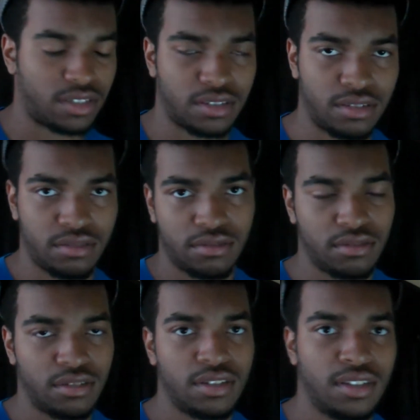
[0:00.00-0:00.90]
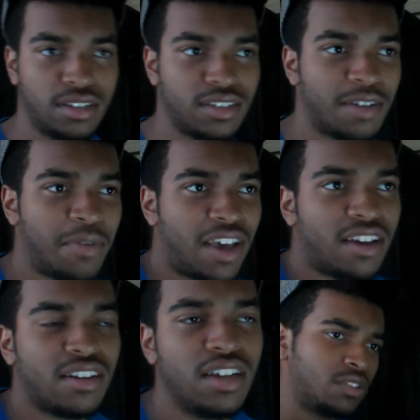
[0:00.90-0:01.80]
is, it's not
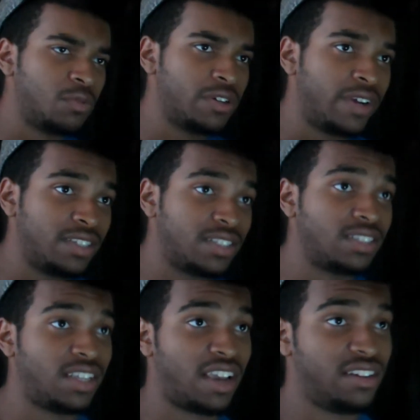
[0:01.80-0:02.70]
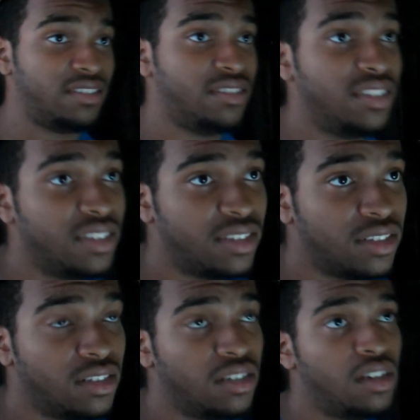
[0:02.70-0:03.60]
bad. So where do I stand on
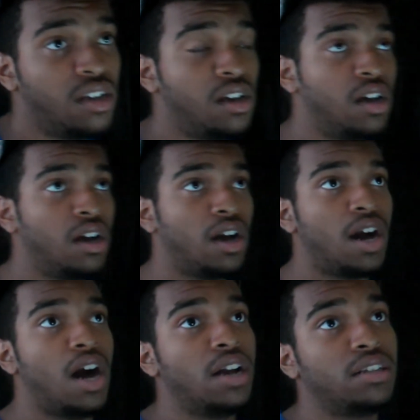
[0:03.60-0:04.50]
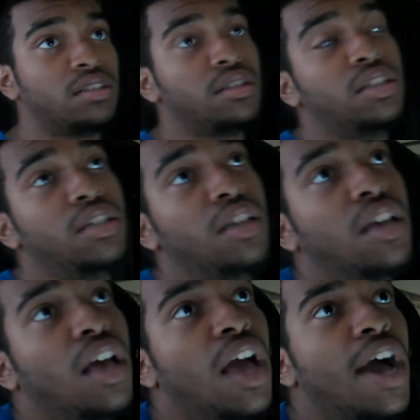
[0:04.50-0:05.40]
this? Honestly,
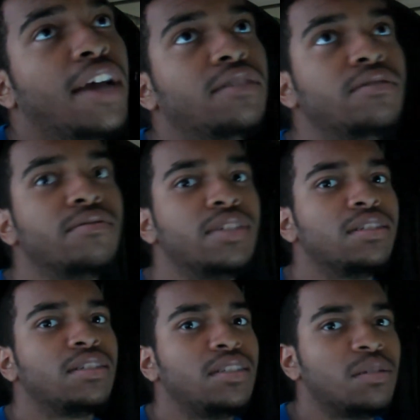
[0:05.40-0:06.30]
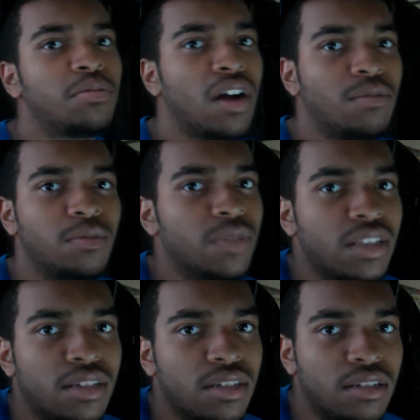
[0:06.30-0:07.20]
I don't really see a problem
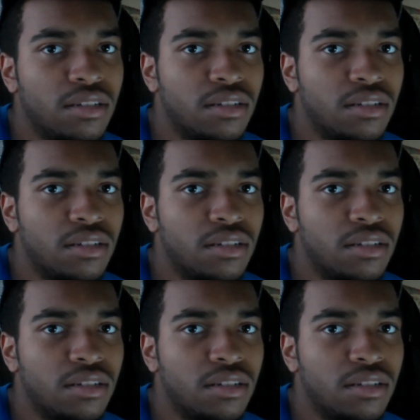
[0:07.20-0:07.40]
with it.